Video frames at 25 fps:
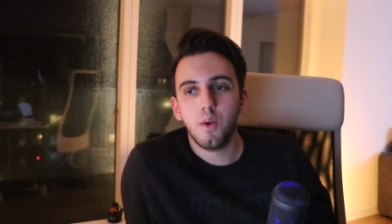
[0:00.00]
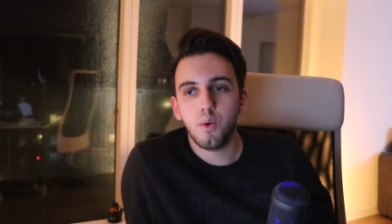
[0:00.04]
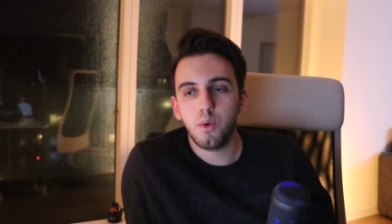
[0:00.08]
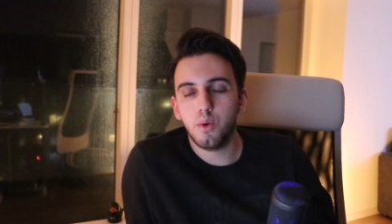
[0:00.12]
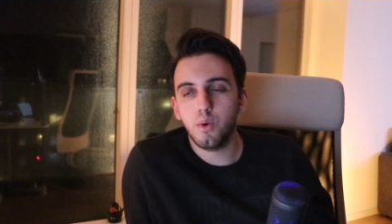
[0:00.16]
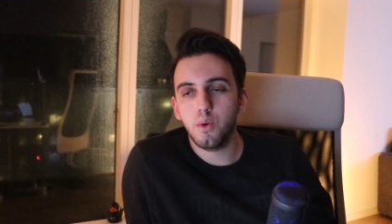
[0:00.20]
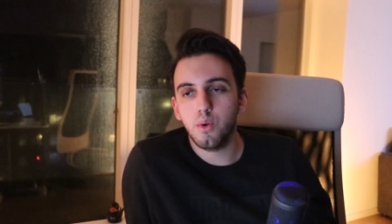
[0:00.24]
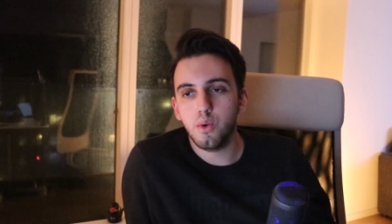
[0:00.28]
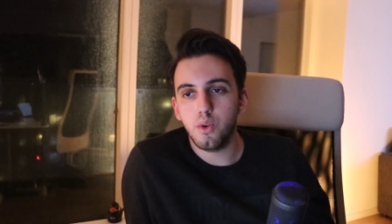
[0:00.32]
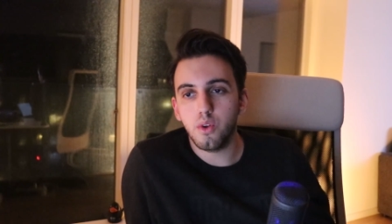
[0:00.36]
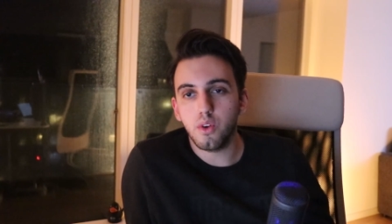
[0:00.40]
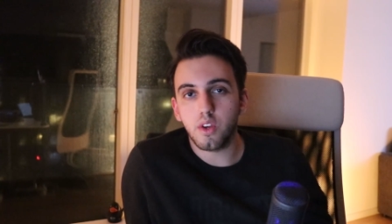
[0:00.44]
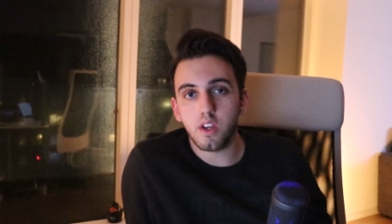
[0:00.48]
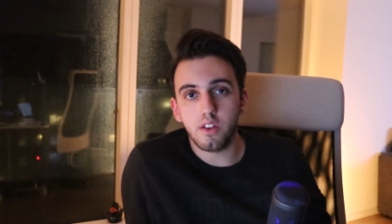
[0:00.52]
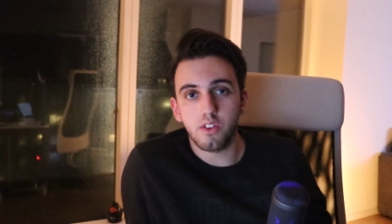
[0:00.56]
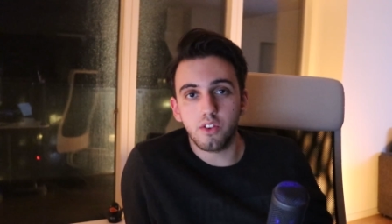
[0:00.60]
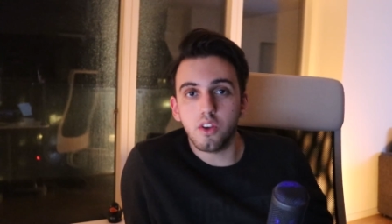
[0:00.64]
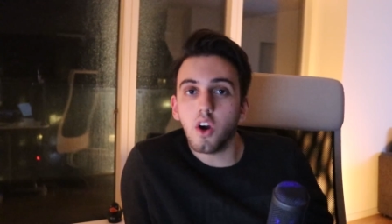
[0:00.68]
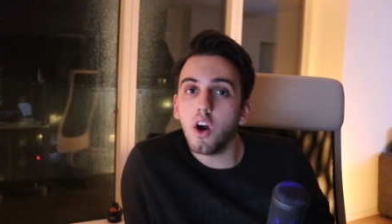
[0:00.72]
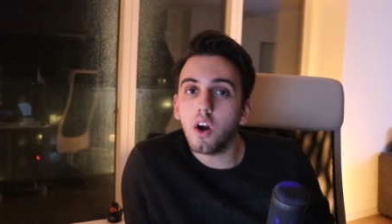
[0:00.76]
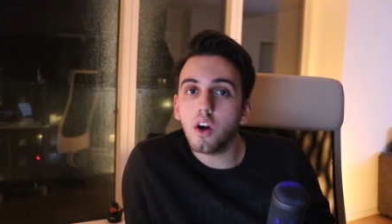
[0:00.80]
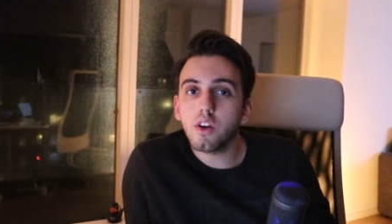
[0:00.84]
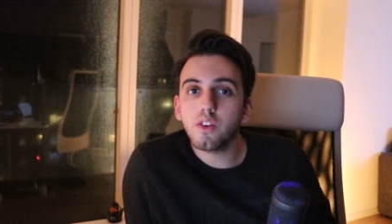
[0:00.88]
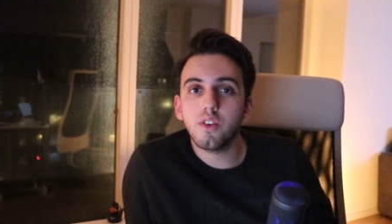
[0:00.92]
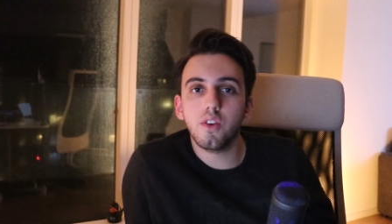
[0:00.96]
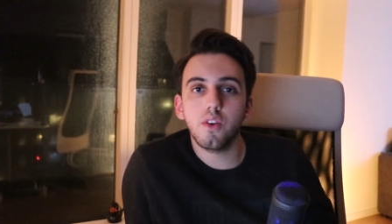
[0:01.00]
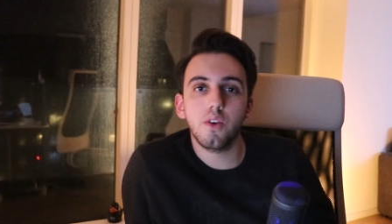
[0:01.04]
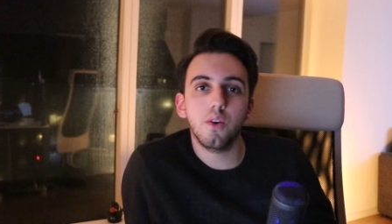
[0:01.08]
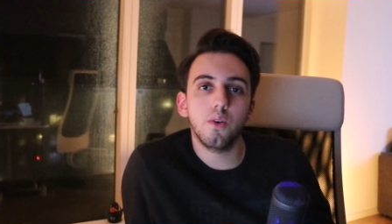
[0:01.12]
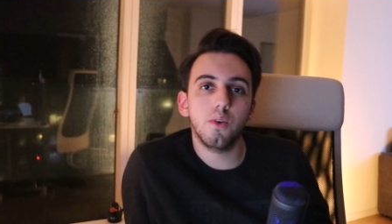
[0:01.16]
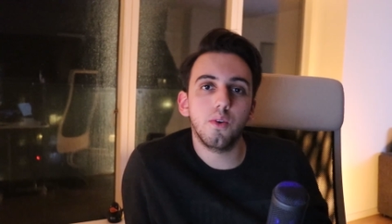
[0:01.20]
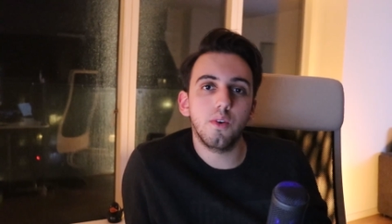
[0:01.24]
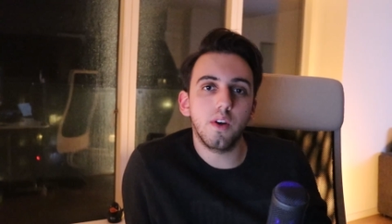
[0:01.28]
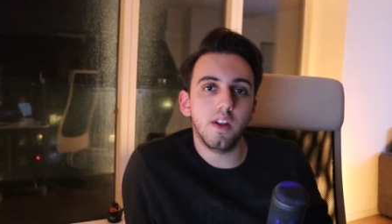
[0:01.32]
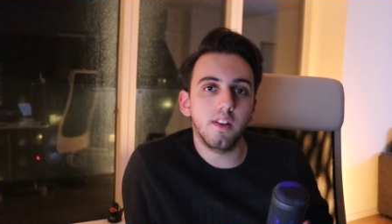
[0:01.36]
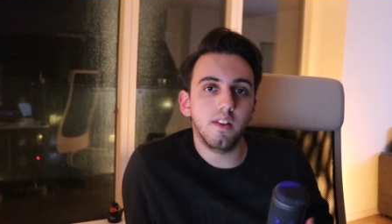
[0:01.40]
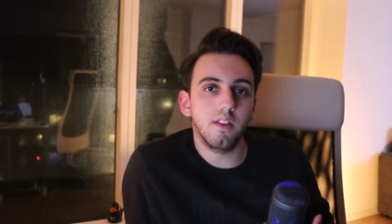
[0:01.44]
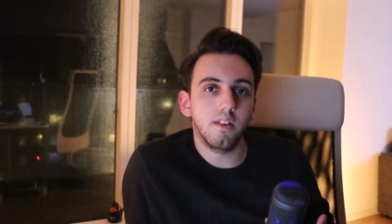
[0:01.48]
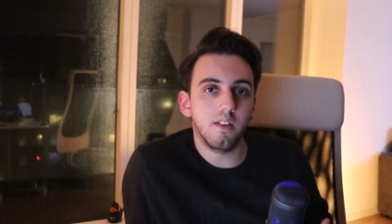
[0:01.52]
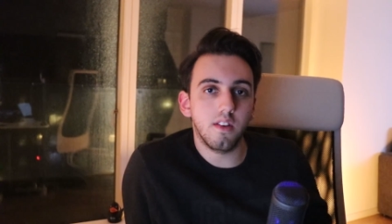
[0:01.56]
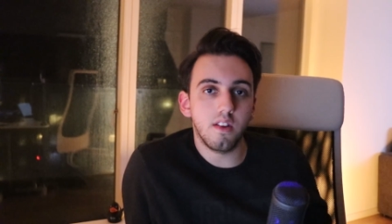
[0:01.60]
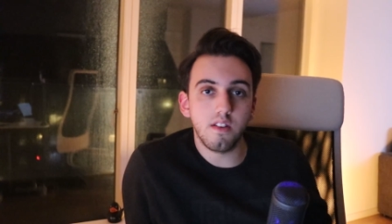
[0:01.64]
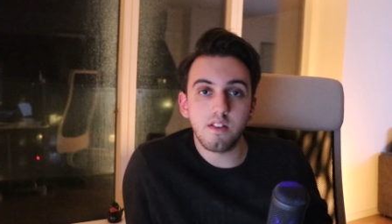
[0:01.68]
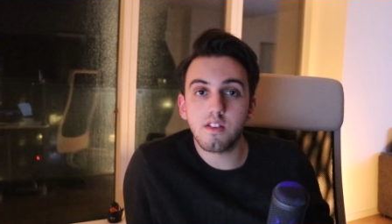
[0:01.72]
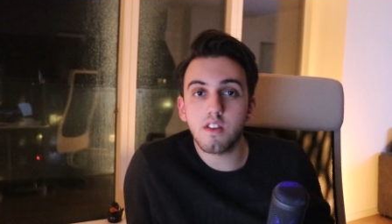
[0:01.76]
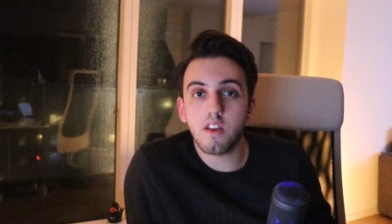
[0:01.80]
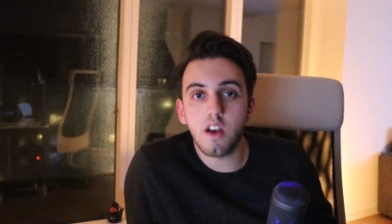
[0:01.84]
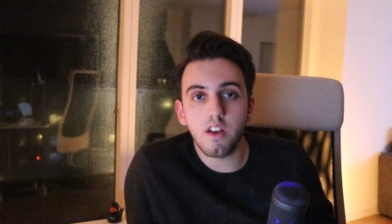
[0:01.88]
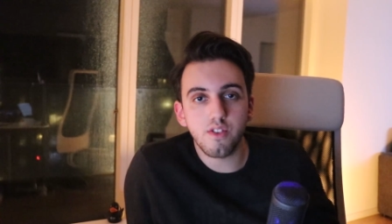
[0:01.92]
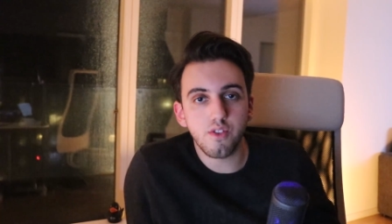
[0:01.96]
who you can talk to and
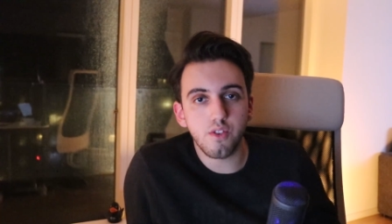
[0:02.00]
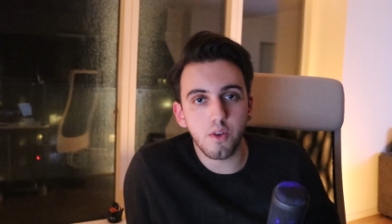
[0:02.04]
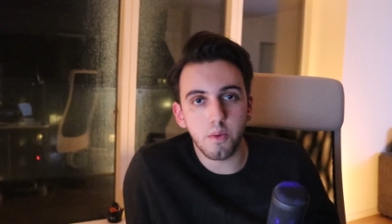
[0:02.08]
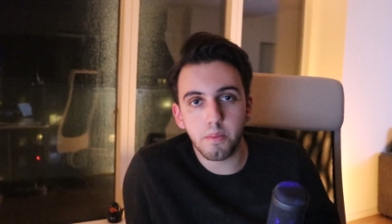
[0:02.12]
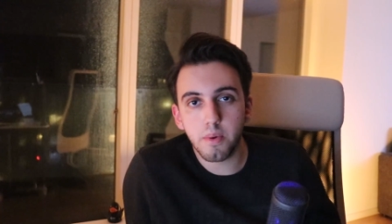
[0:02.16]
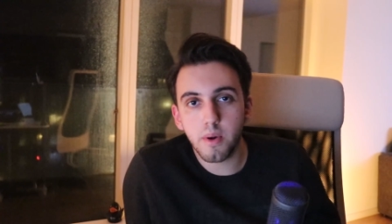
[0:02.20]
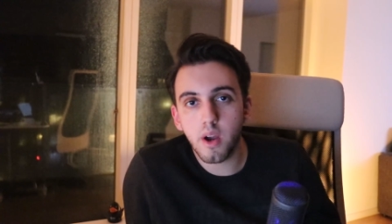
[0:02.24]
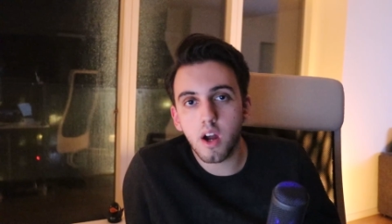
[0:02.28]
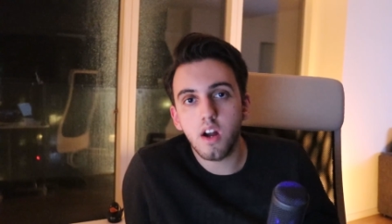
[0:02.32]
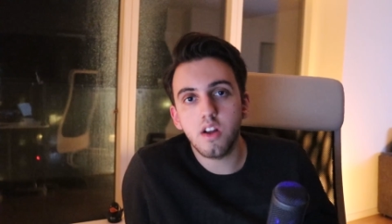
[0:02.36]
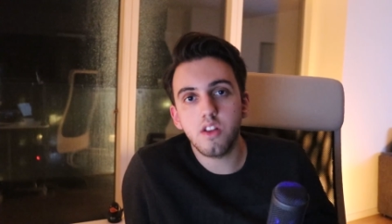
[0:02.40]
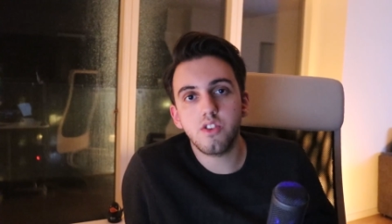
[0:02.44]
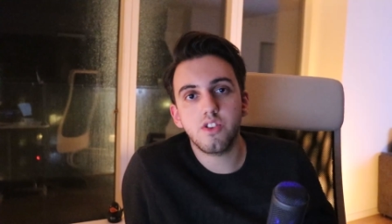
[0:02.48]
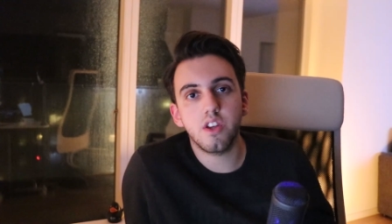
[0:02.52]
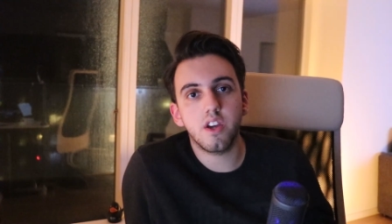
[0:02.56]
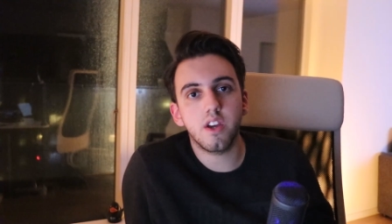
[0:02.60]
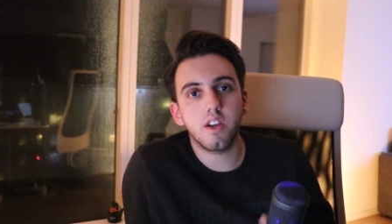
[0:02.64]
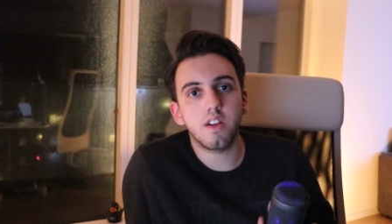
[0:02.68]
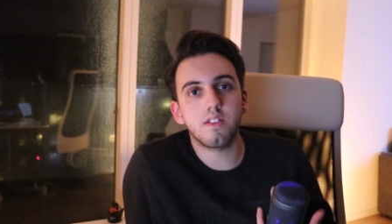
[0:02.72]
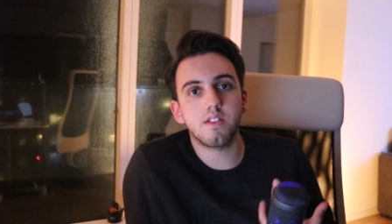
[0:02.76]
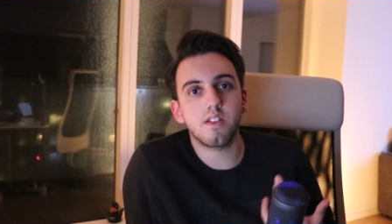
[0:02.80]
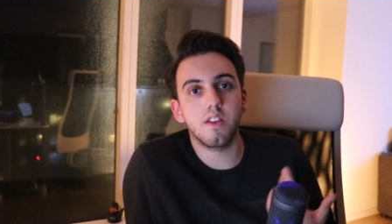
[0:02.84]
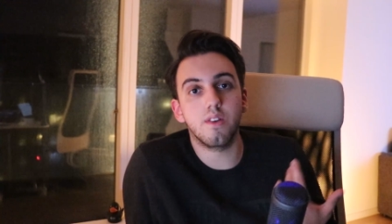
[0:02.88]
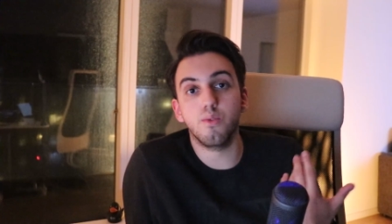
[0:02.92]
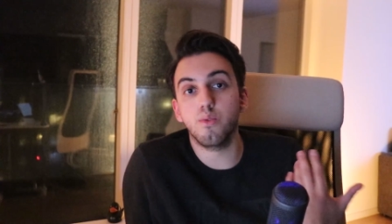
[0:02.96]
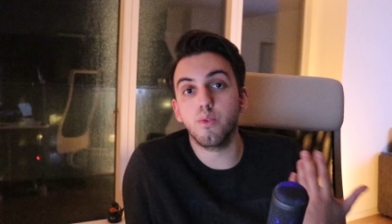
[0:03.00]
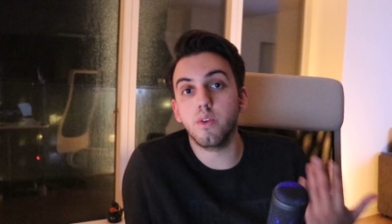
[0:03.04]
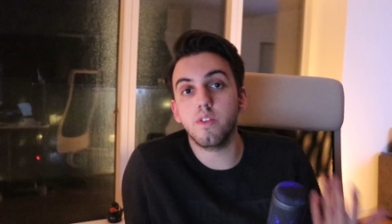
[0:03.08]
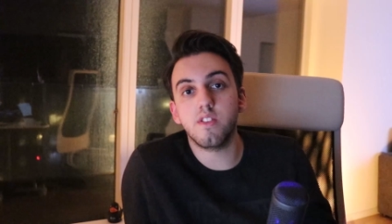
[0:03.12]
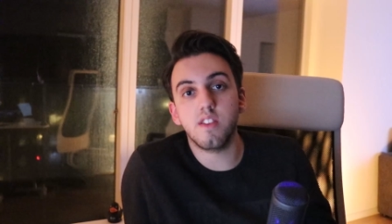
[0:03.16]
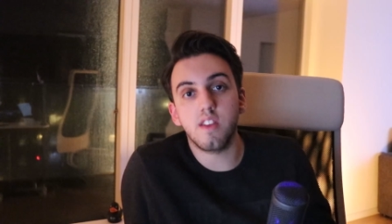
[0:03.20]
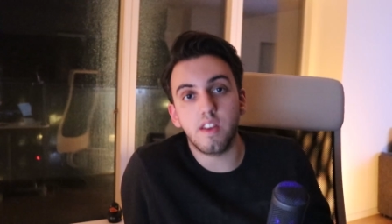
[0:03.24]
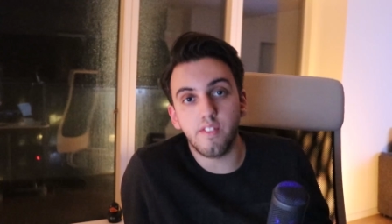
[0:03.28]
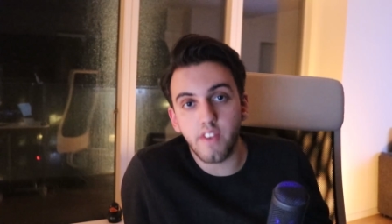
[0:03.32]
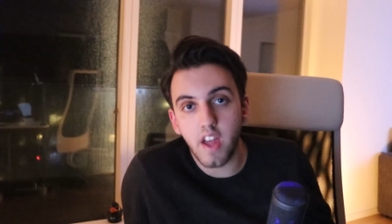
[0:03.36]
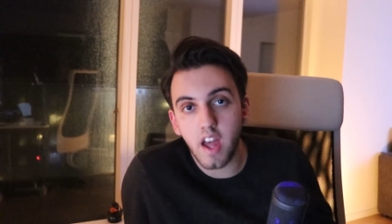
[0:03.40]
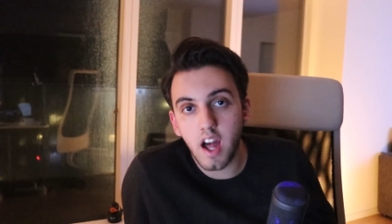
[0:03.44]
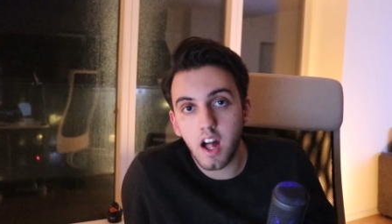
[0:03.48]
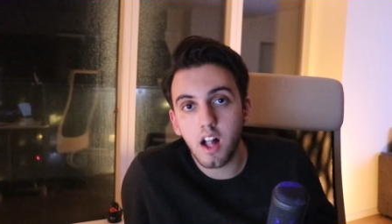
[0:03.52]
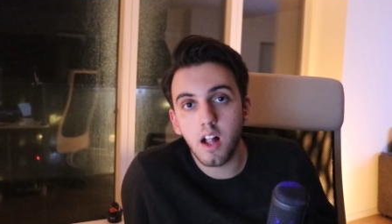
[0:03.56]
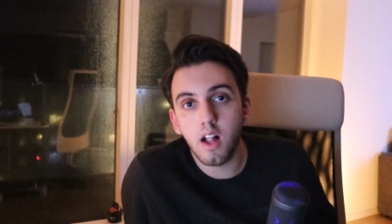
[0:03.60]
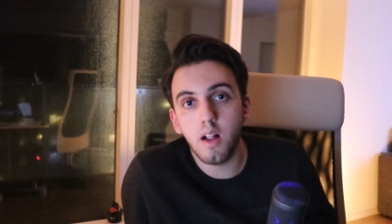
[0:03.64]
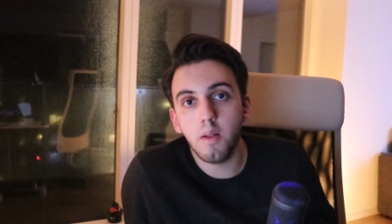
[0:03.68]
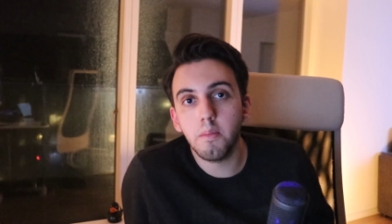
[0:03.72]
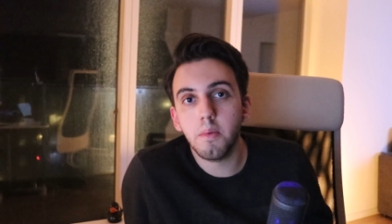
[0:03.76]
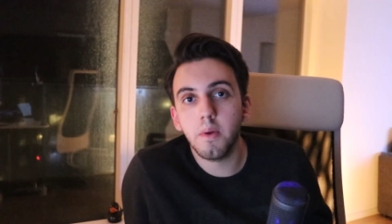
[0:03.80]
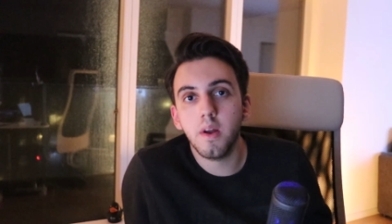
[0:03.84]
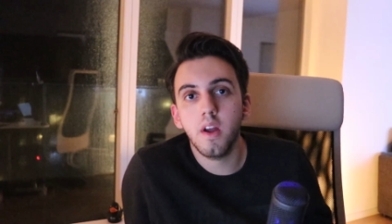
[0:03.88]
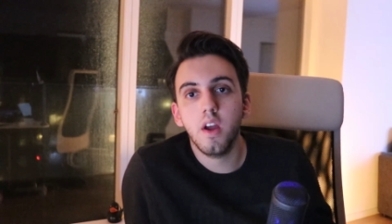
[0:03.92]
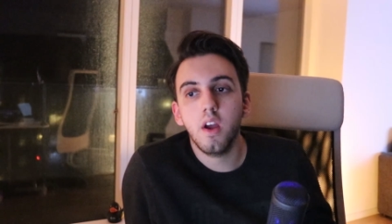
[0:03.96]
discuss your projects and receive
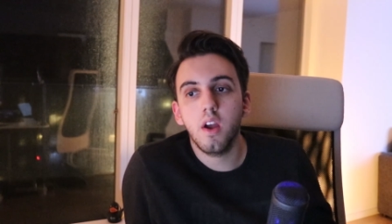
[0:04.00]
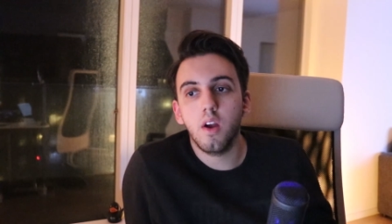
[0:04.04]
help